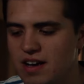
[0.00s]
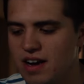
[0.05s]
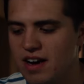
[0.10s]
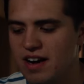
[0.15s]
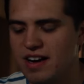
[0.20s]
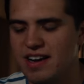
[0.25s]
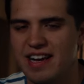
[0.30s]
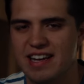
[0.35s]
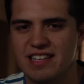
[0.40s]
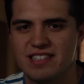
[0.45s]

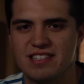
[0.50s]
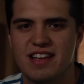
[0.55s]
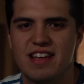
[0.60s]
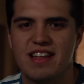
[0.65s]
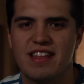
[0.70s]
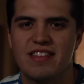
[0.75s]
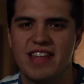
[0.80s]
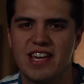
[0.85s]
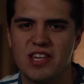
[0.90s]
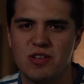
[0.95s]
All right, guys,
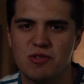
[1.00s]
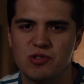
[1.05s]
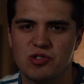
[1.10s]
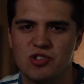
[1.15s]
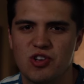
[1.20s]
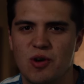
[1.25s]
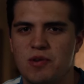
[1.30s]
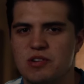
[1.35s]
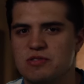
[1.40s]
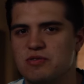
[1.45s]
thank you
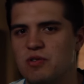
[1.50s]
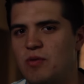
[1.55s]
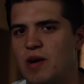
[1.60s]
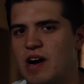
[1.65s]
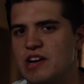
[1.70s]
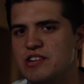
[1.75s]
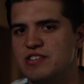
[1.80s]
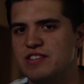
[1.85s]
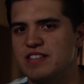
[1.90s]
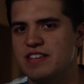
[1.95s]
so much for
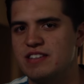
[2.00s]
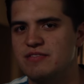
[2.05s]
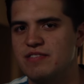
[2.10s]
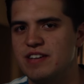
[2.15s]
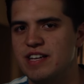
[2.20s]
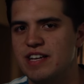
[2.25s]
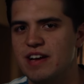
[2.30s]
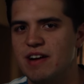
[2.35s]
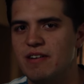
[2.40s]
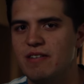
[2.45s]
watching this
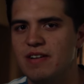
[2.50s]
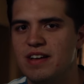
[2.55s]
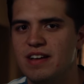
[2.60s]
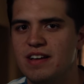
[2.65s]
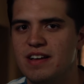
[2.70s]
video.